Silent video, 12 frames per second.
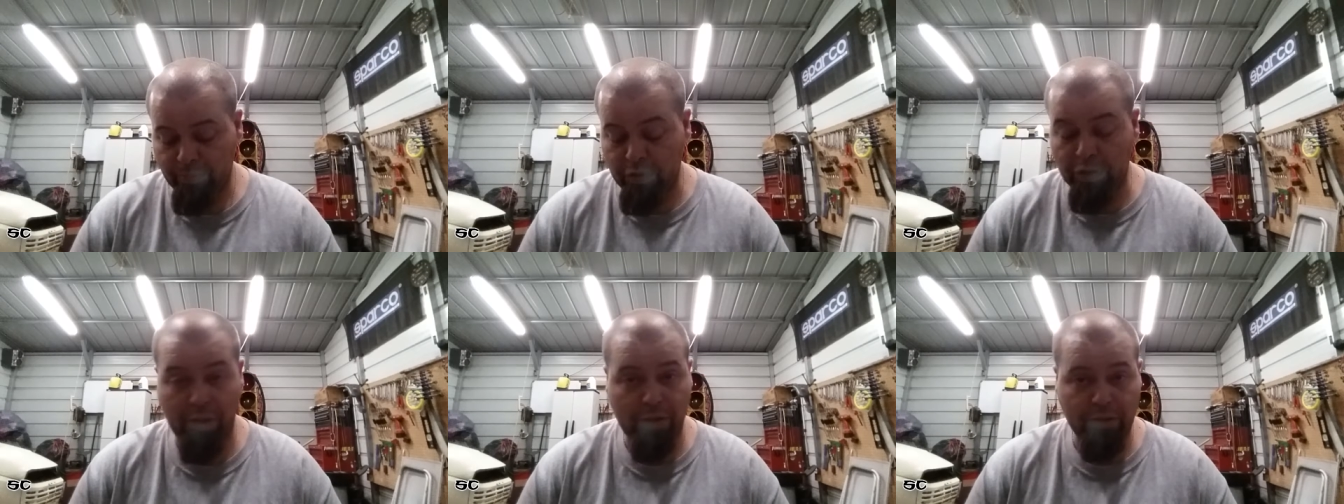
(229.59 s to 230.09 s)
The
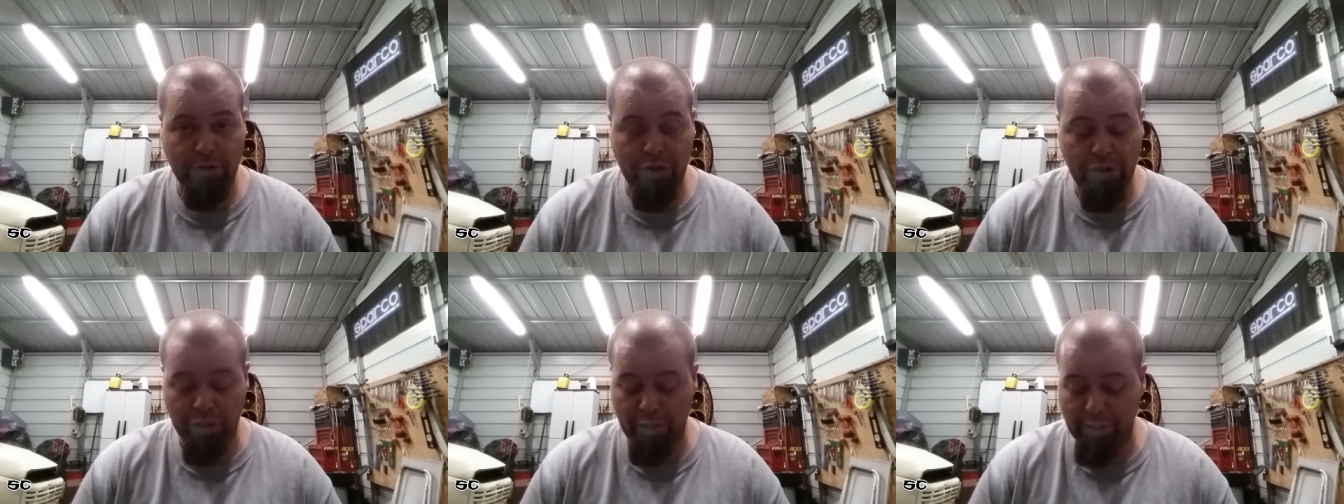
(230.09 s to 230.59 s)
chairs are
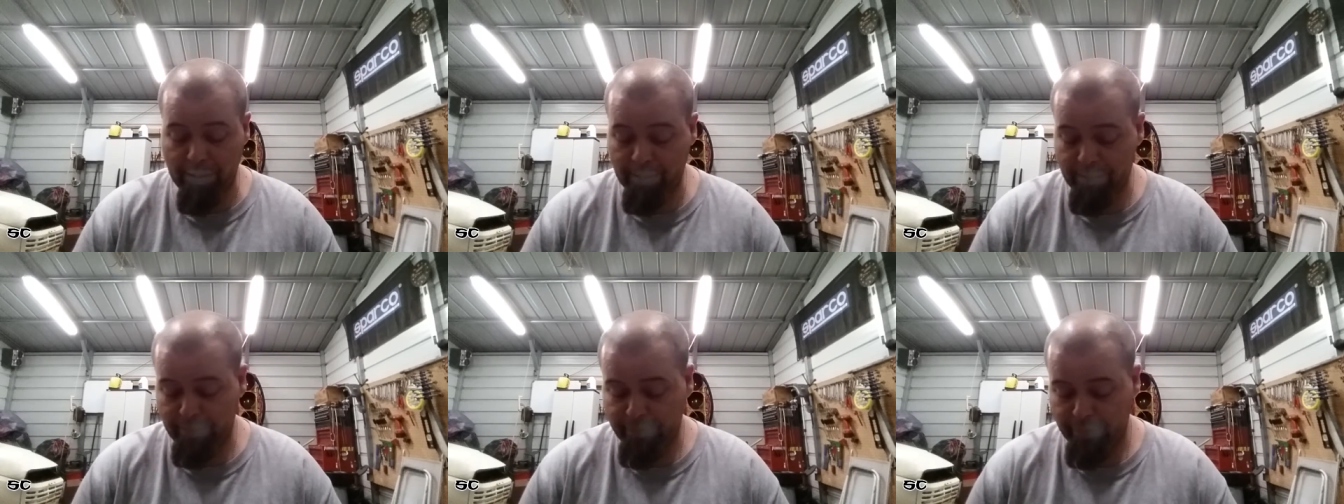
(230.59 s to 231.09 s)
shitty.
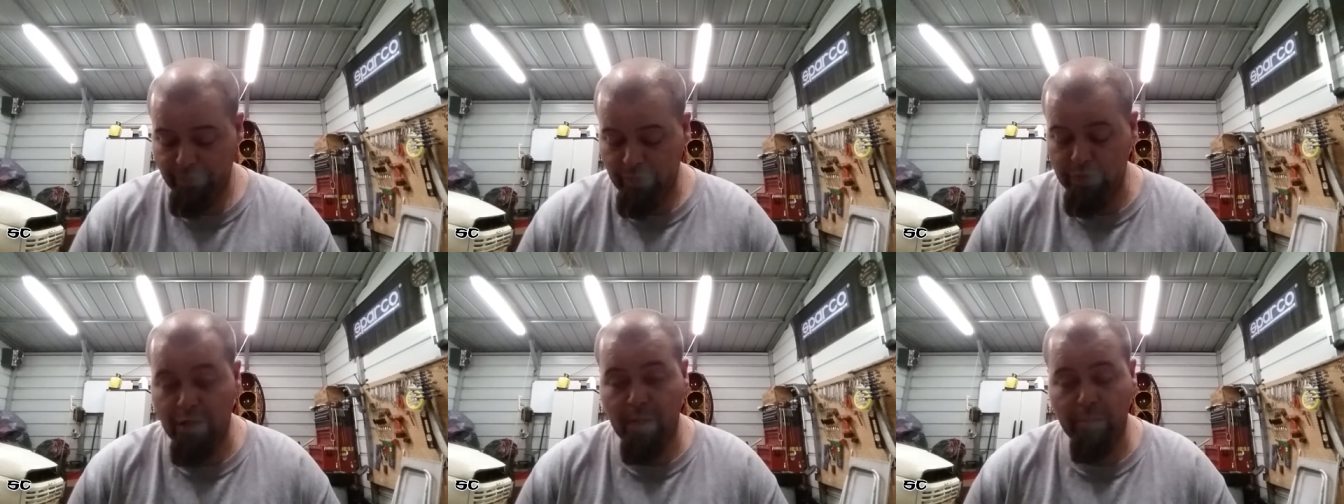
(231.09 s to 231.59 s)

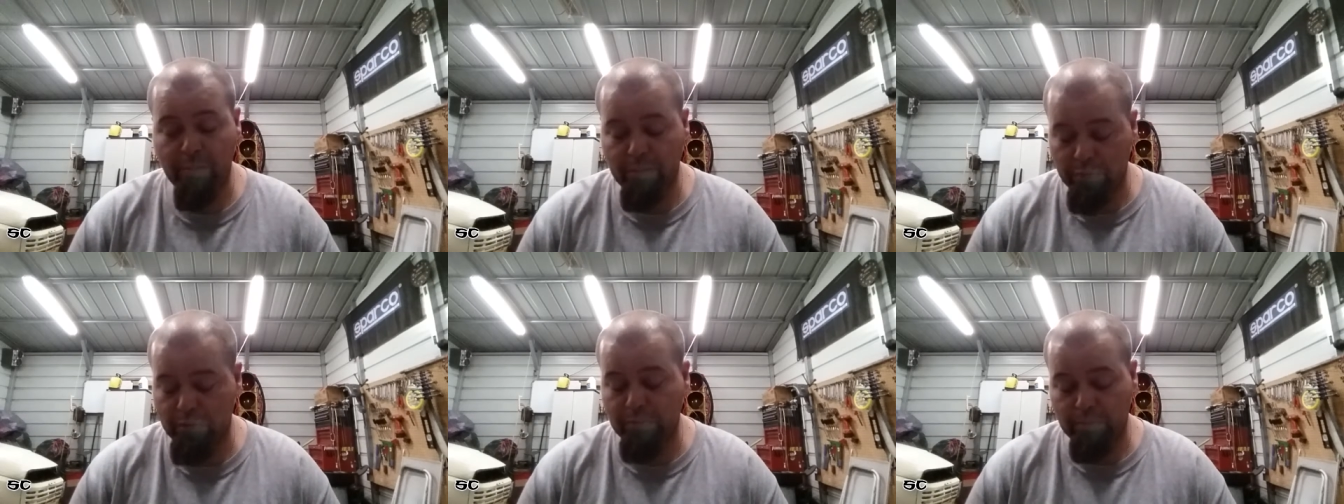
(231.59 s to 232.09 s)
The table
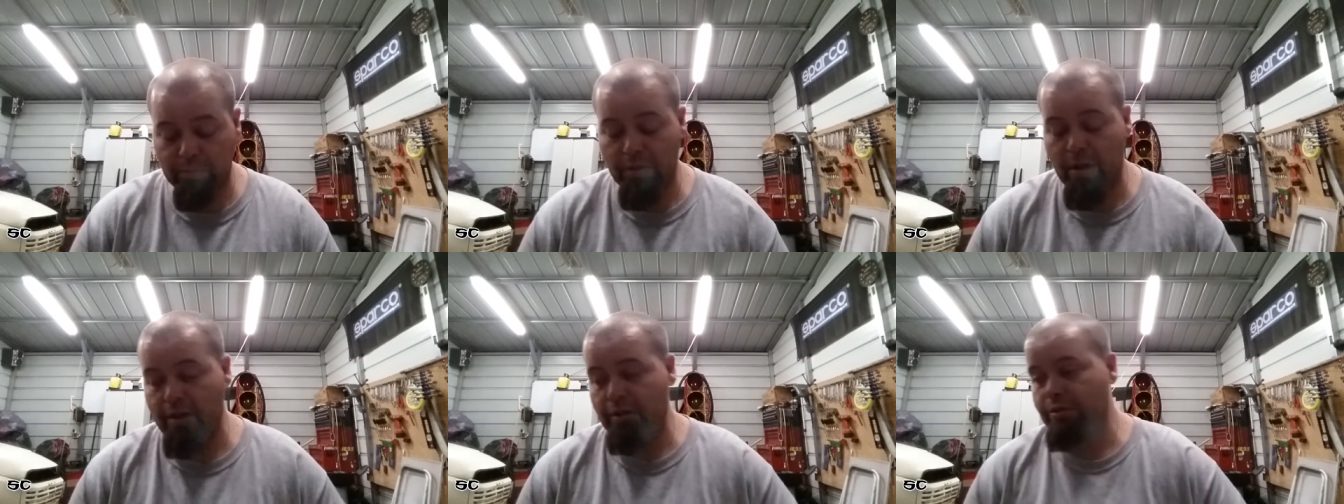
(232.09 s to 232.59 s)
was
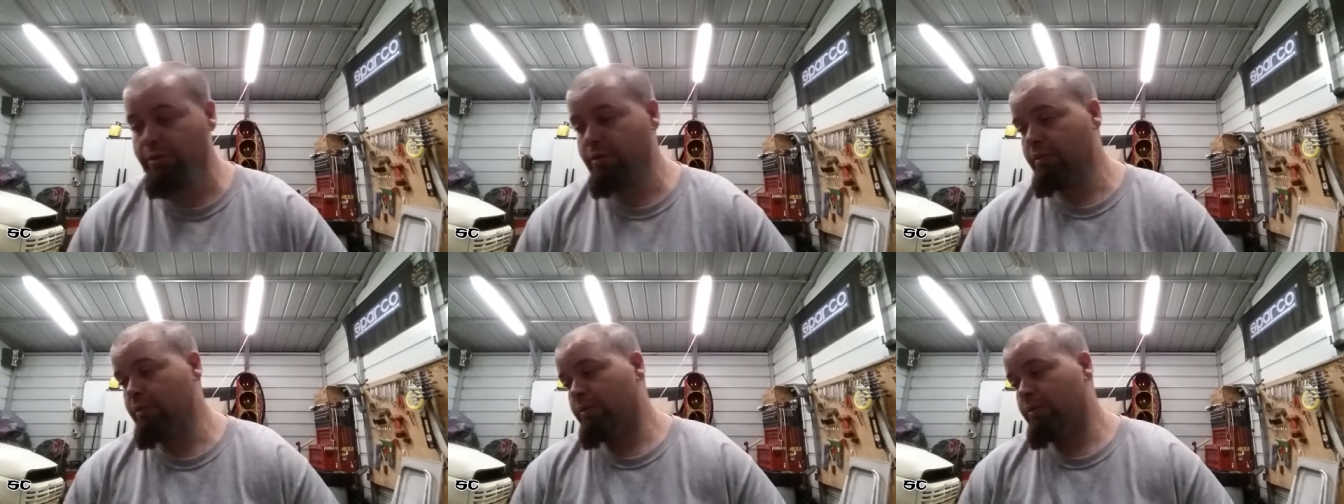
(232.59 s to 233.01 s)
nice.